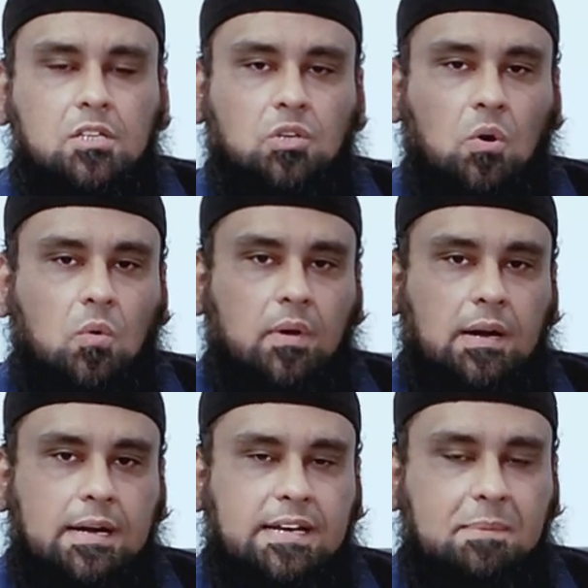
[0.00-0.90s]

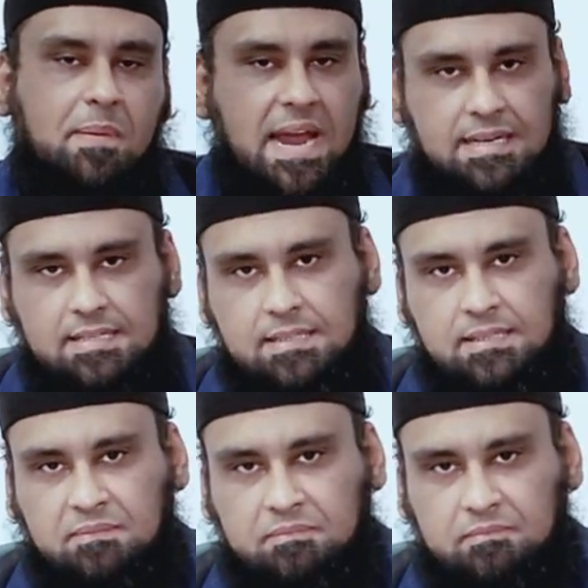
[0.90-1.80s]
So,
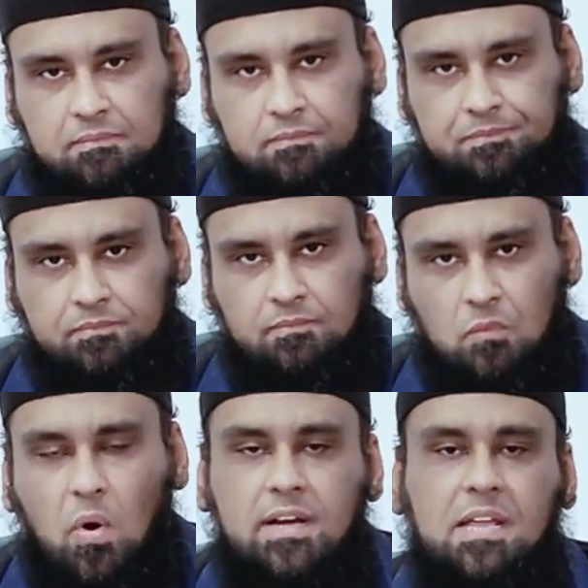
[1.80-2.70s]
debates.
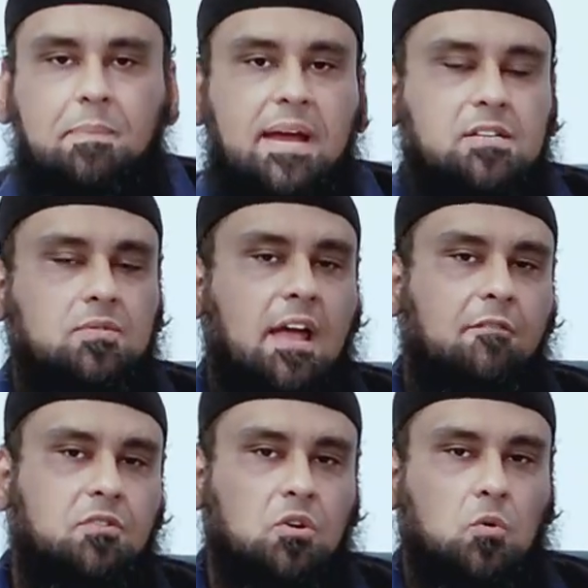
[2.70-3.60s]
What debates you
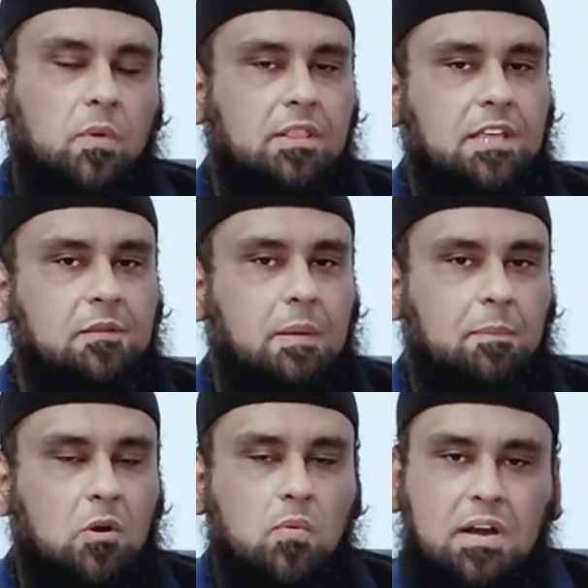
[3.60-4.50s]
have to do with these
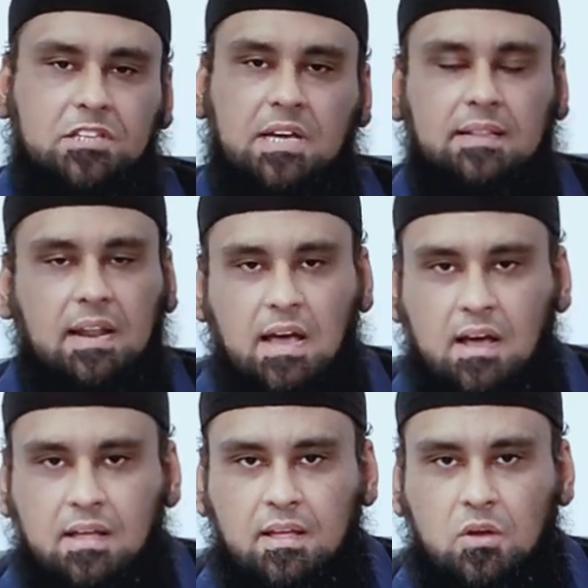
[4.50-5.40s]
people who are
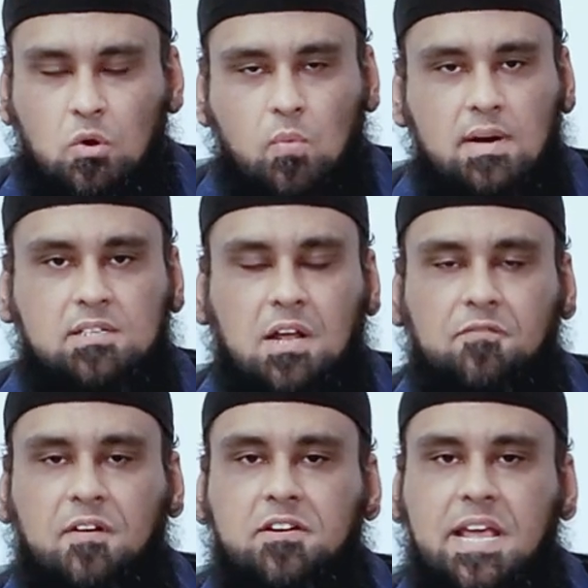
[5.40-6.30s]
jadala, who wants
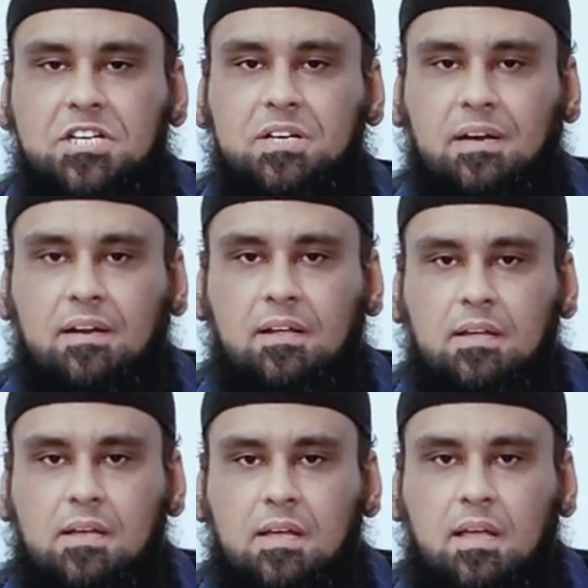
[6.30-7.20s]
confrontation?
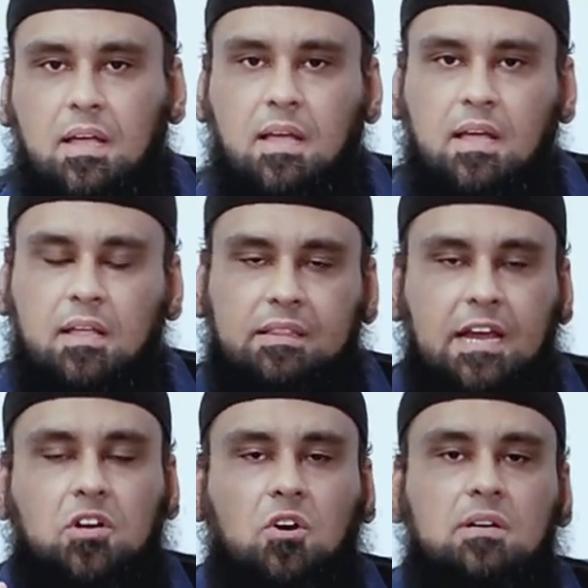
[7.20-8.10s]

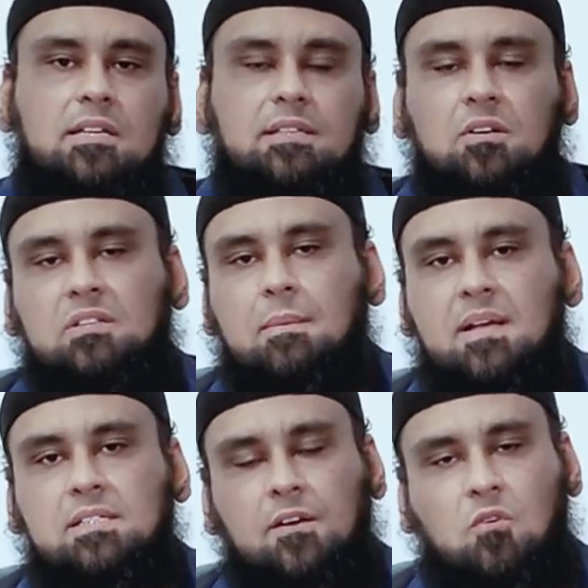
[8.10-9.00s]
They don't listen to the
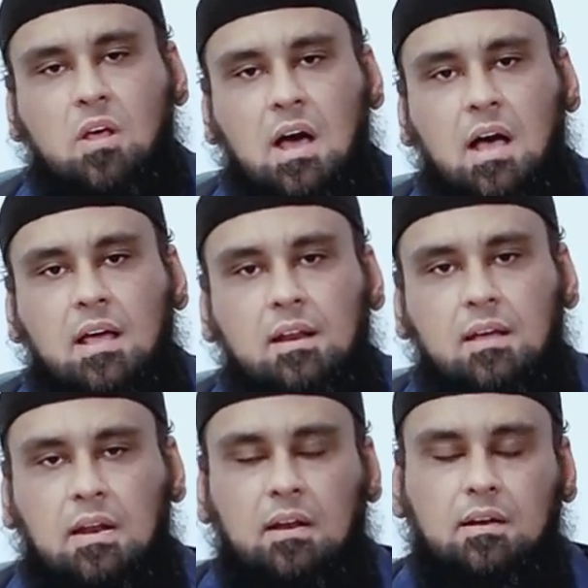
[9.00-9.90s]
message of Quran.